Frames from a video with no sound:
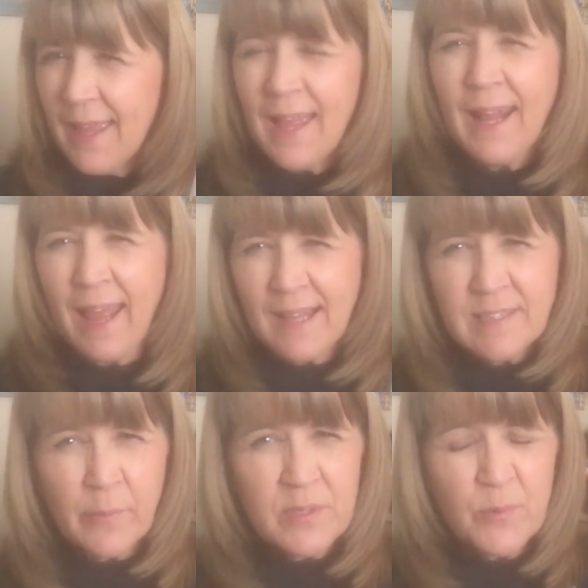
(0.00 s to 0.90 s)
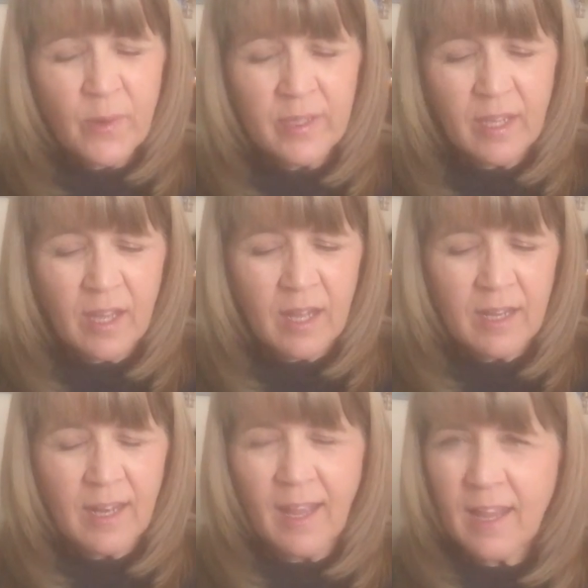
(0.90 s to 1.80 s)
And as I was working on
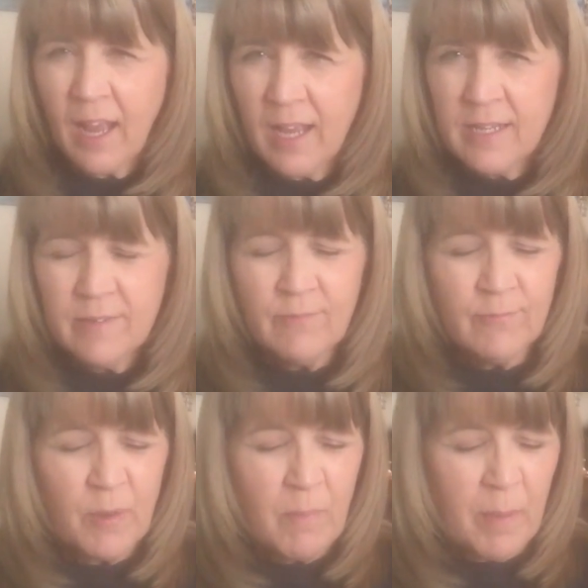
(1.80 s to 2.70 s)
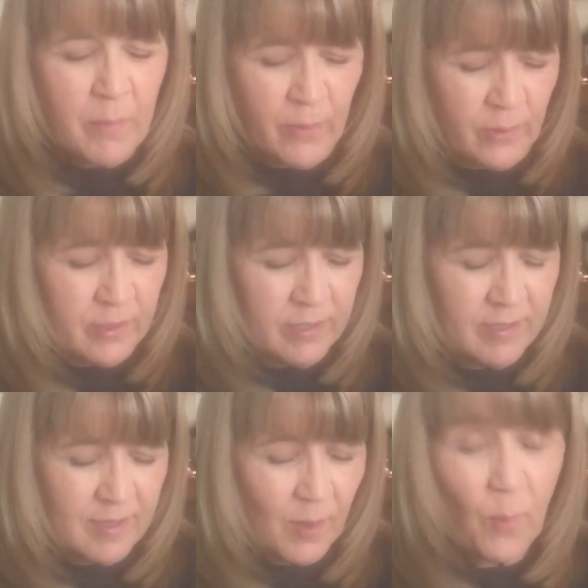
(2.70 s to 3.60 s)
it, I kind of remembered
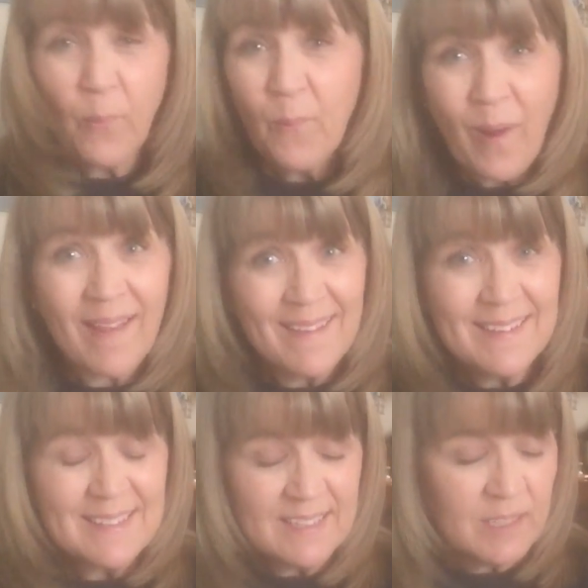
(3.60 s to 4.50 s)
why he didn't